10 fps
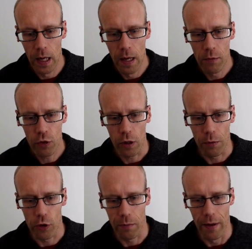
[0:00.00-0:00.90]
Just going to
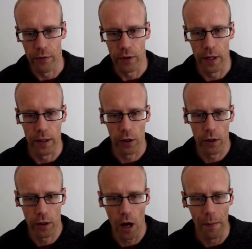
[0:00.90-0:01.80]
put some enters, then the
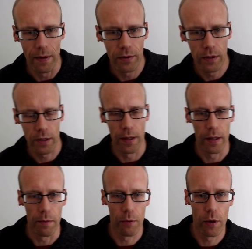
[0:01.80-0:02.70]
comments, then the